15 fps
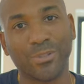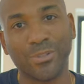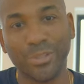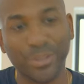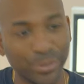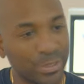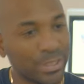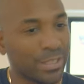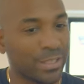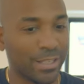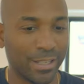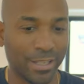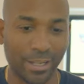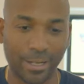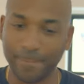to you.
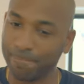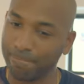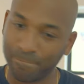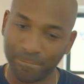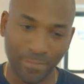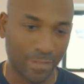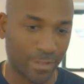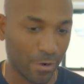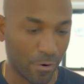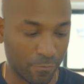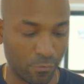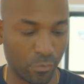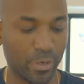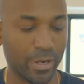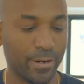Um, go
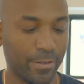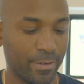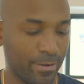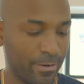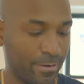for it.